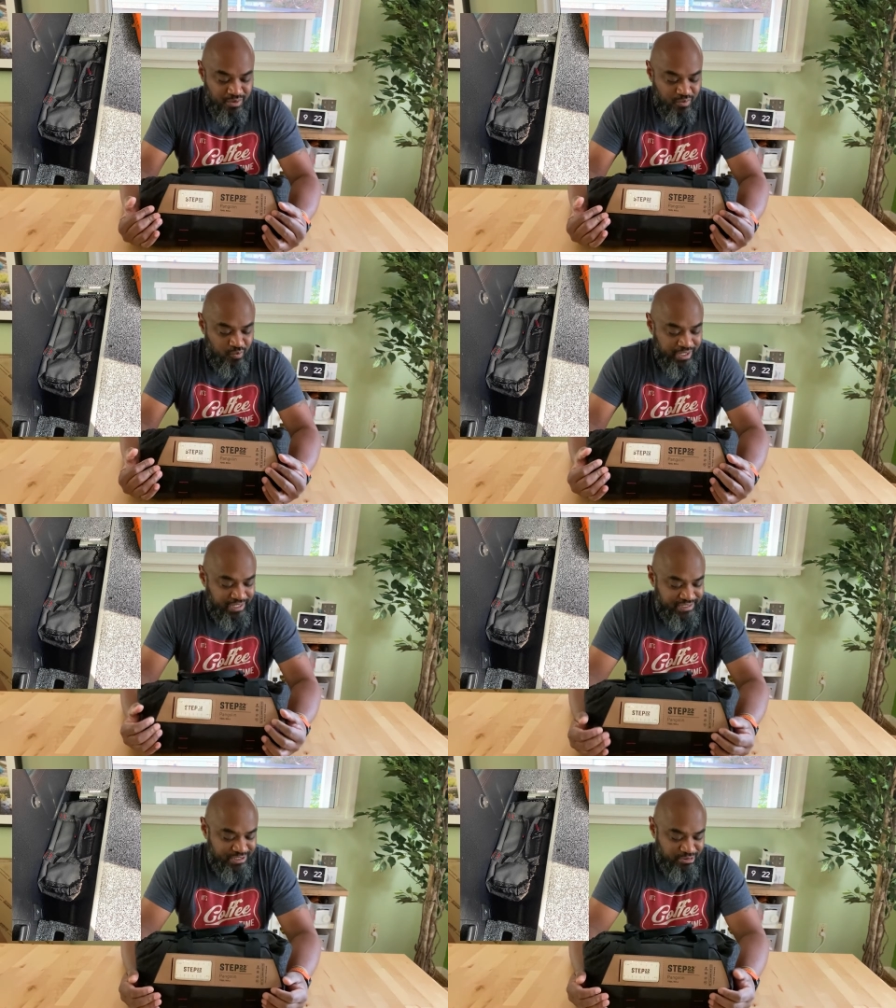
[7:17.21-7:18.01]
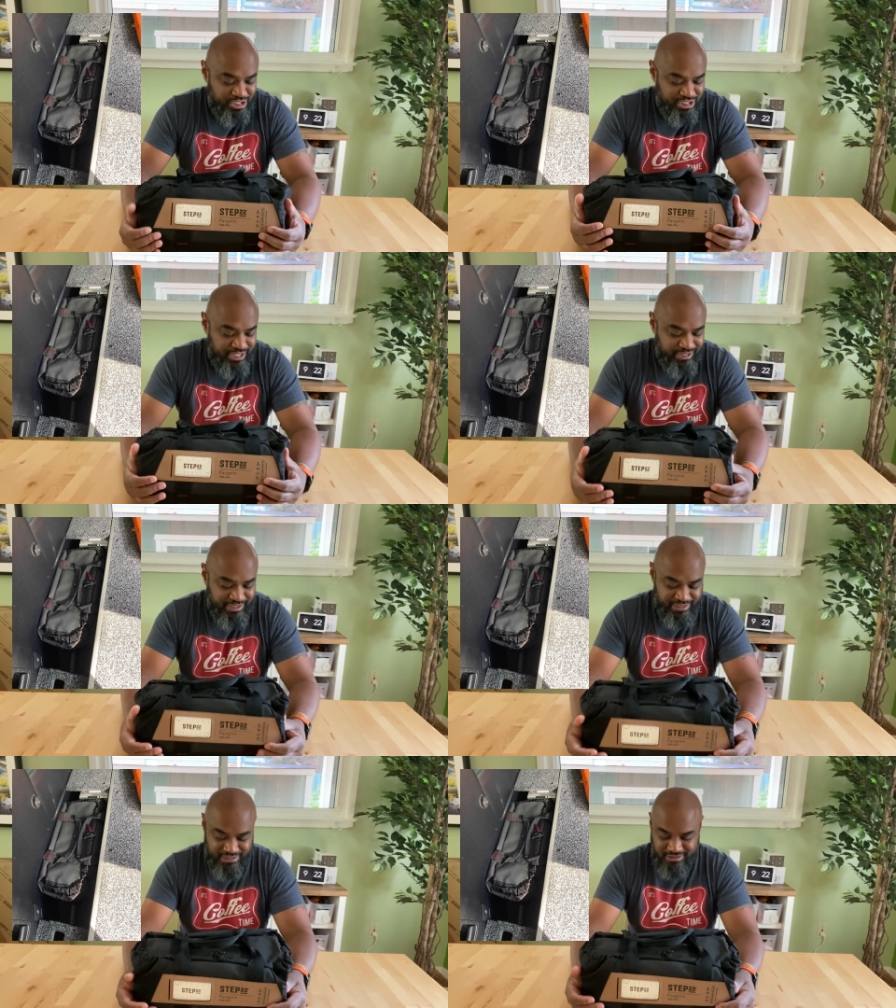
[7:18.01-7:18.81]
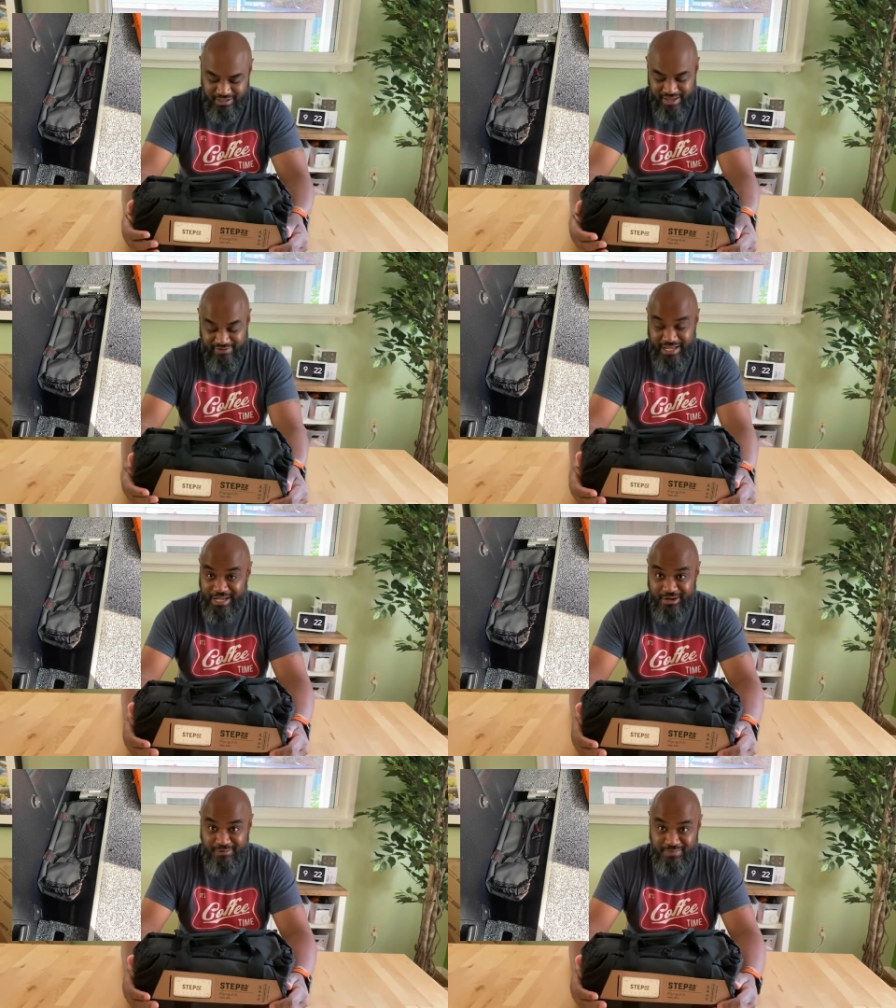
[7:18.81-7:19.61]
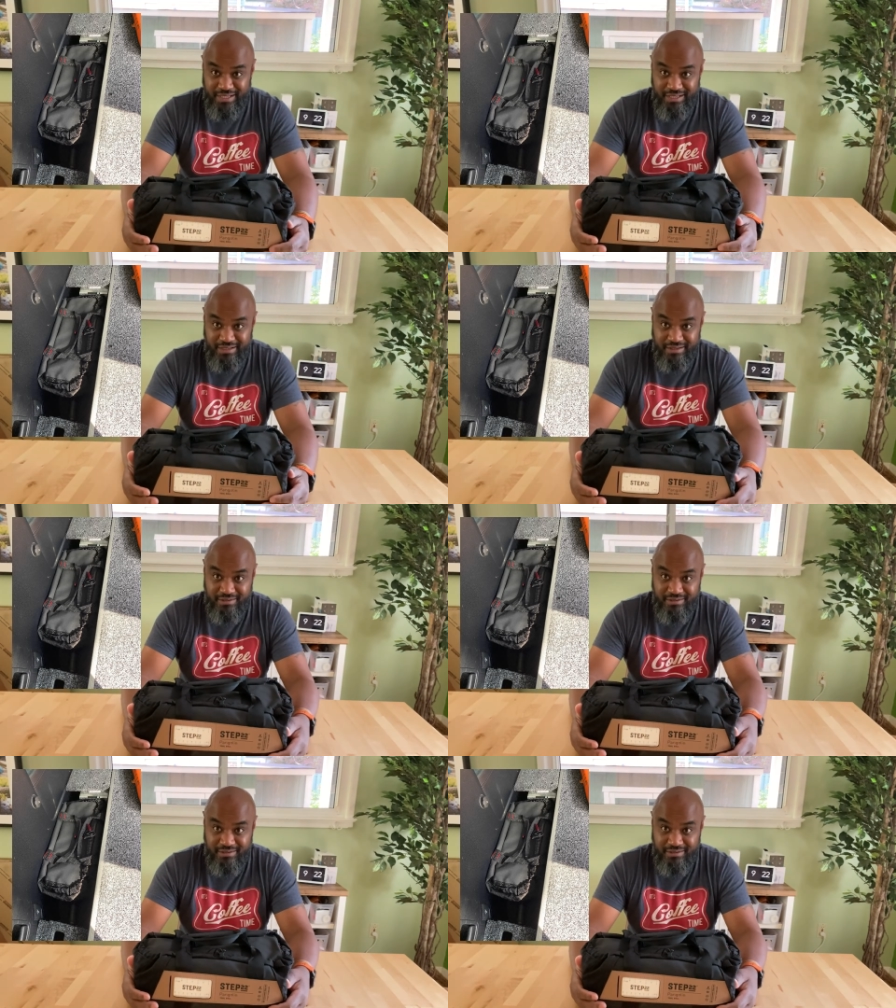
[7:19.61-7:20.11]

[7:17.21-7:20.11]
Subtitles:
wing storage areas. I have an ARB